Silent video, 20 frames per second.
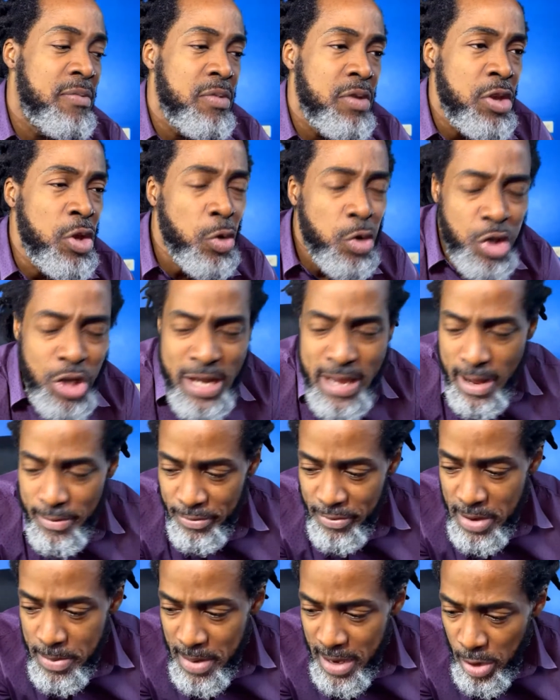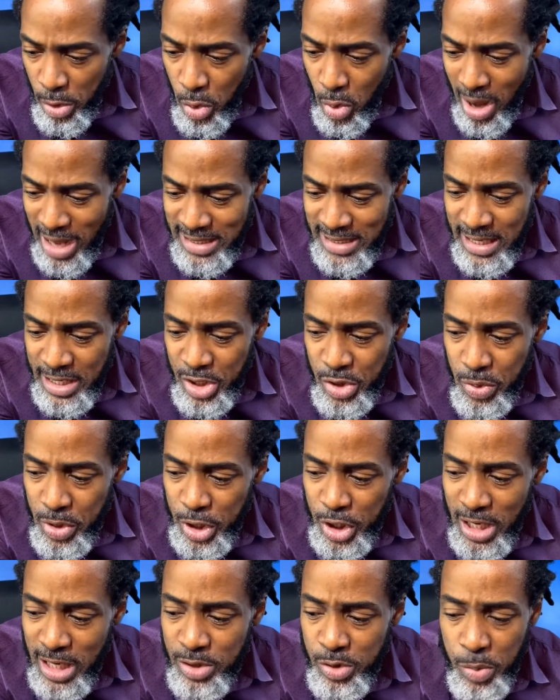Usually a female who has
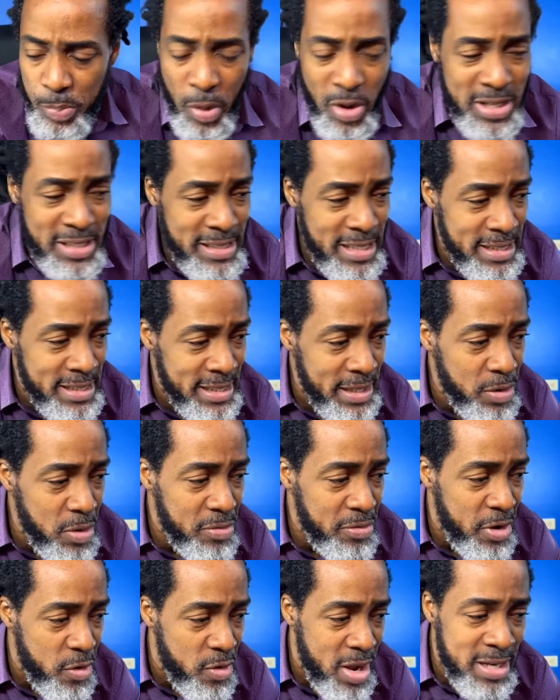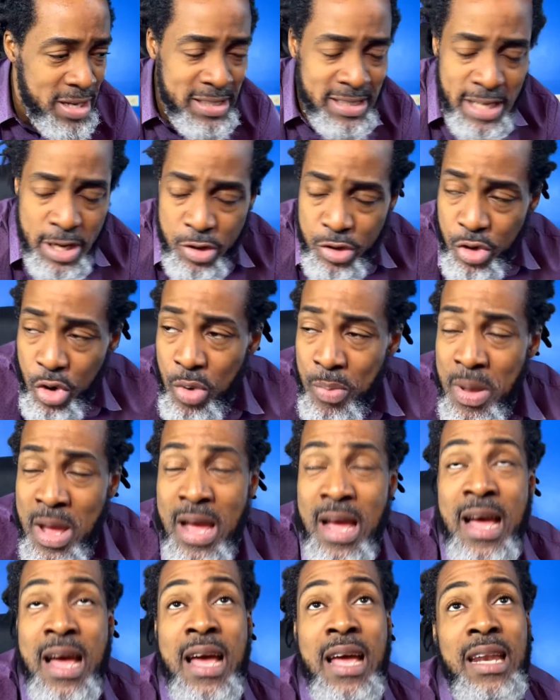situations with polycystic ovarian syndrome,
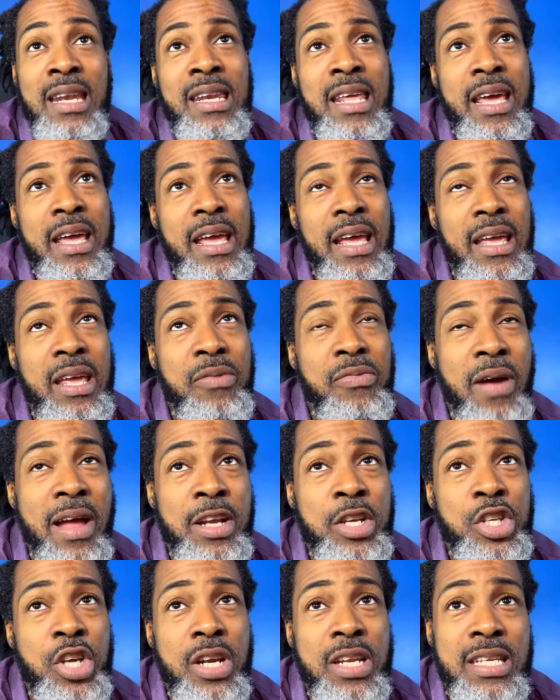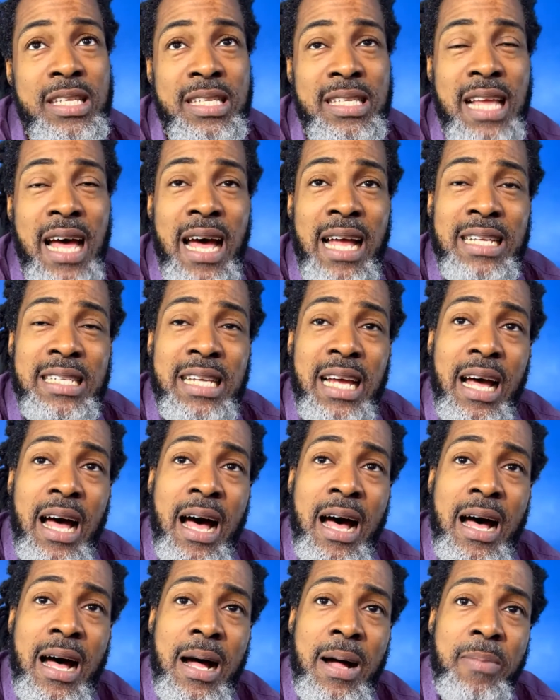they eventually start
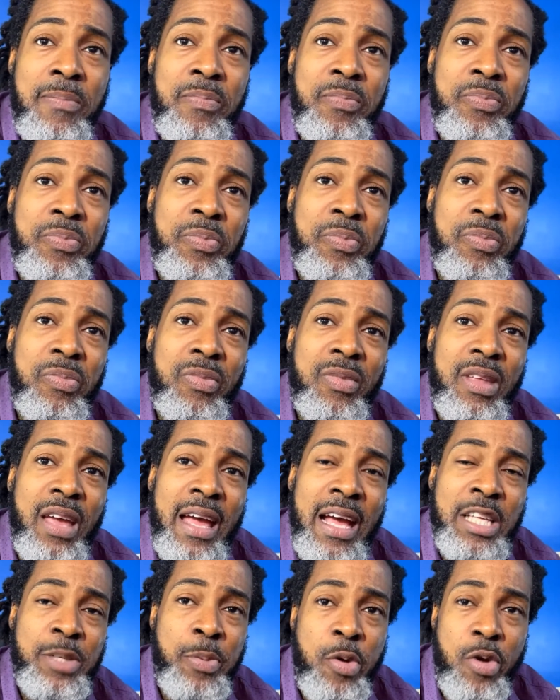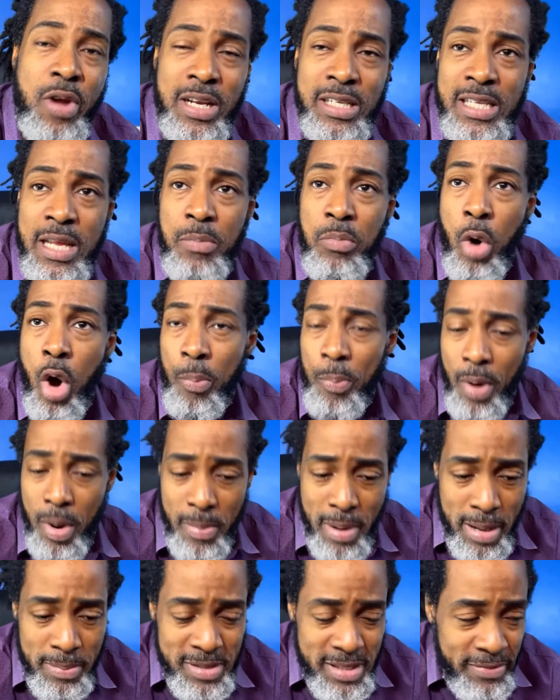experiencing more
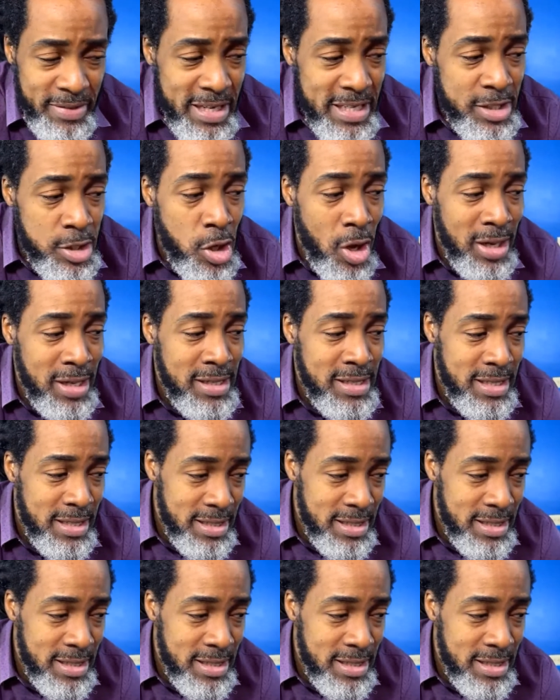problems if it is not